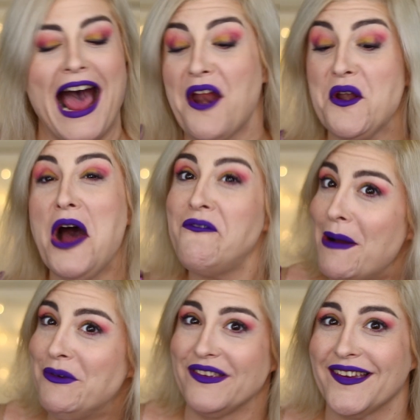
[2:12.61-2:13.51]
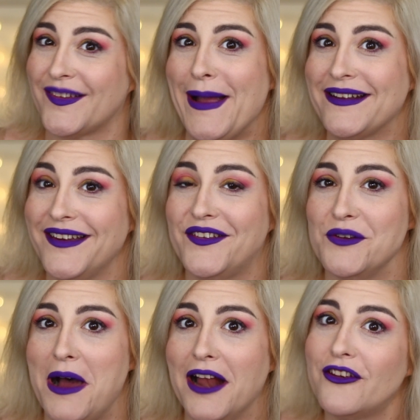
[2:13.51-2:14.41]
I don't know if I'm just expecting too
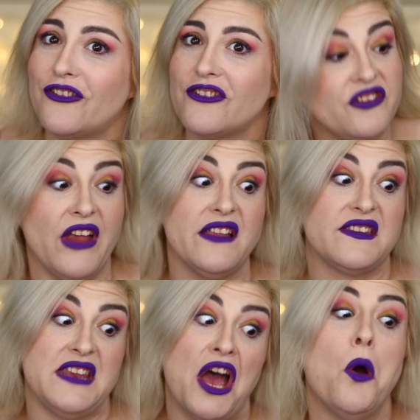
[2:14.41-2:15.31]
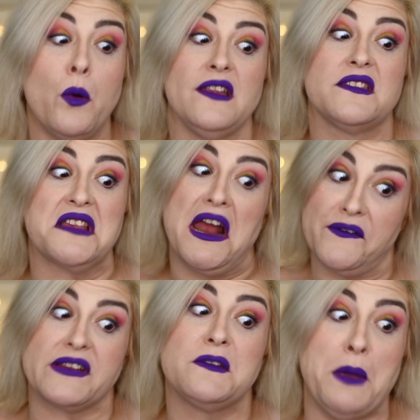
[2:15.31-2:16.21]
much. Jess, you always kind
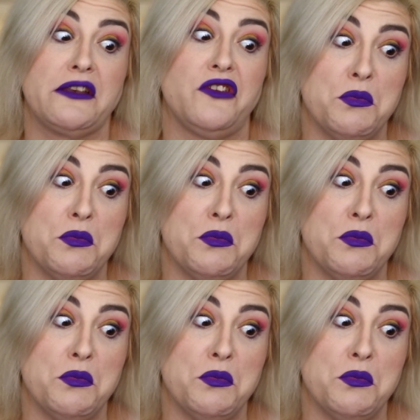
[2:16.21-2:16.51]
of expect too